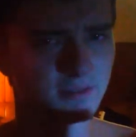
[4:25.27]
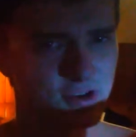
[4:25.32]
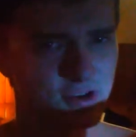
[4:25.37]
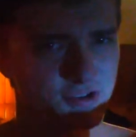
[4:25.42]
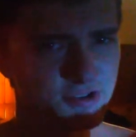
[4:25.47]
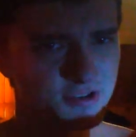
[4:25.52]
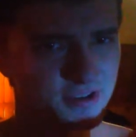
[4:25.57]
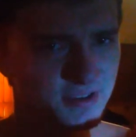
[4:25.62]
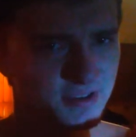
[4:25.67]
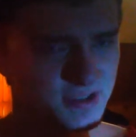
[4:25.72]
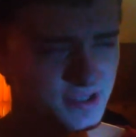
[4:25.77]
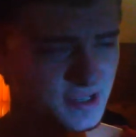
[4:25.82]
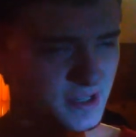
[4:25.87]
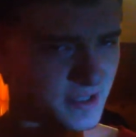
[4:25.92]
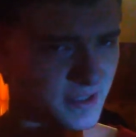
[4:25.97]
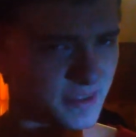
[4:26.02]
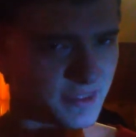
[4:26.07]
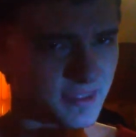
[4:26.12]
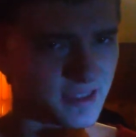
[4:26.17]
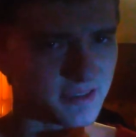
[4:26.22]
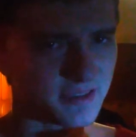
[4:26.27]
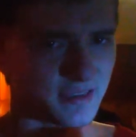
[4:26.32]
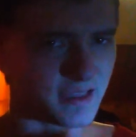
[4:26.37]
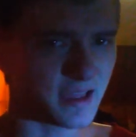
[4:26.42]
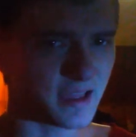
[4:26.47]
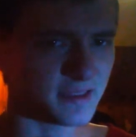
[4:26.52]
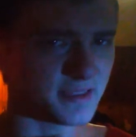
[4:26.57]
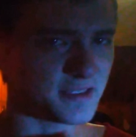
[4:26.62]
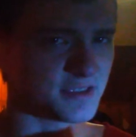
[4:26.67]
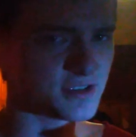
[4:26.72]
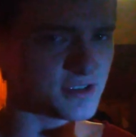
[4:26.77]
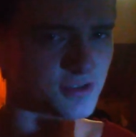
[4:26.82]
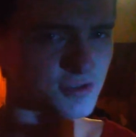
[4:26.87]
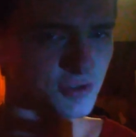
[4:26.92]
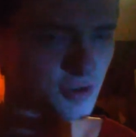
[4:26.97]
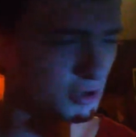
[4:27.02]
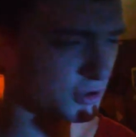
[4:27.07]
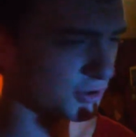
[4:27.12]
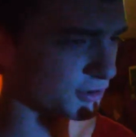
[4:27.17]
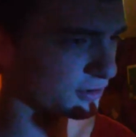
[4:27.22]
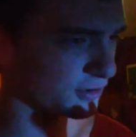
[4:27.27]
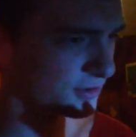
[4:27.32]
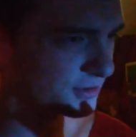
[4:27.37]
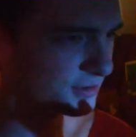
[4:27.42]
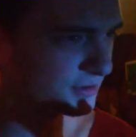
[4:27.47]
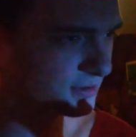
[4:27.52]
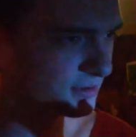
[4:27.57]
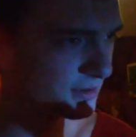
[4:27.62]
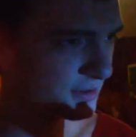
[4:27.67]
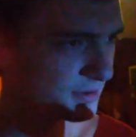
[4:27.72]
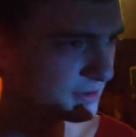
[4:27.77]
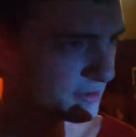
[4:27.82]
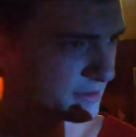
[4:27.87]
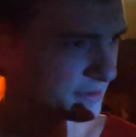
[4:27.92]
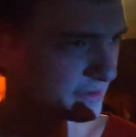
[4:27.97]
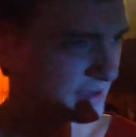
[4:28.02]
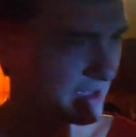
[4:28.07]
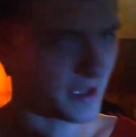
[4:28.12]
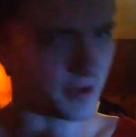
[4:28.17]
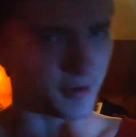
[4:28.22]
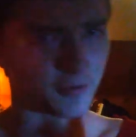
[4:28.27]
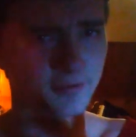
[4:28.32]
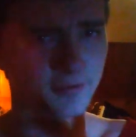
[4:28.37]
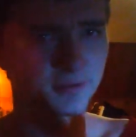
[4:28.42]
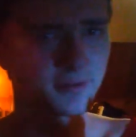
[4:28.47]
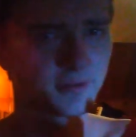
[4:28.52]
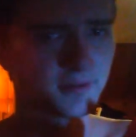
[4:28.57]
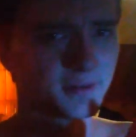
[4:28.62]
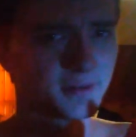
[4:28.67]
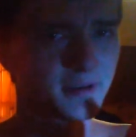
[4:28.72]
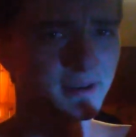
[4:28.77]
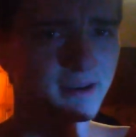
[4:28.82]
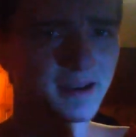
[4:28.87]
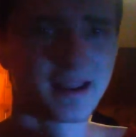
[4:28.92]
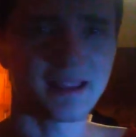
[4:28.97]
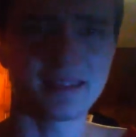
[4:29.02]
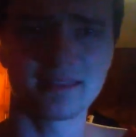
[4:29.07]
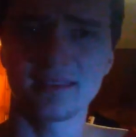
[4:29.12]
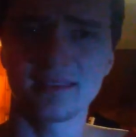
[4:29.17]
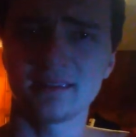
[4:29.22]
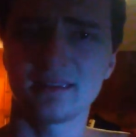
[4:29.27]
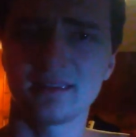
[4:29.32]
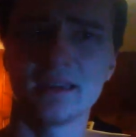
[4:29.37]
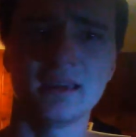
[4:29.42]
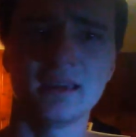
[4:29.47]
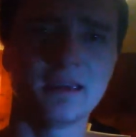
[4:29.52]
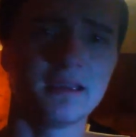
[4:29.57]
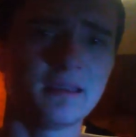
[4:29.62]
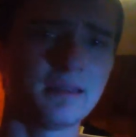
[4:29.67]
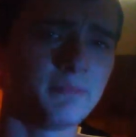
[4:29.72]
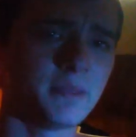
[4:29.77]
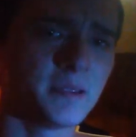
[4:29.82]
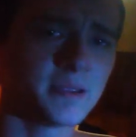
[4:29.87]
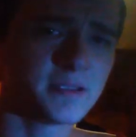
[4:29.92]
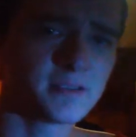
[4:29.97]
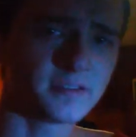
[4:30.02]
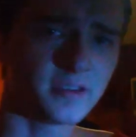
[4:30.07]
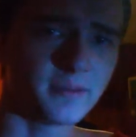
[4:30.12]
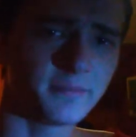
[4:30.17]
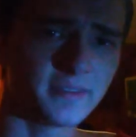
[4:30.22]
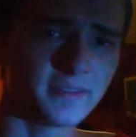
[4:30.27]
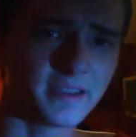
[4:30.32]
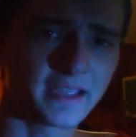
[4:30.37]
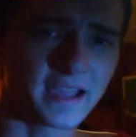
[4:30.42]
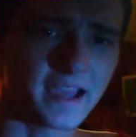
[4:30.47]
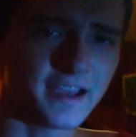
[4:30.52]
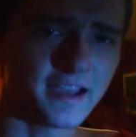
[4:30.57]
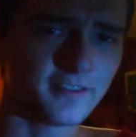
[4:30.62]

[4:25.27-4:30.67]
there's this thing that they just turn down. And I think maybe it's something that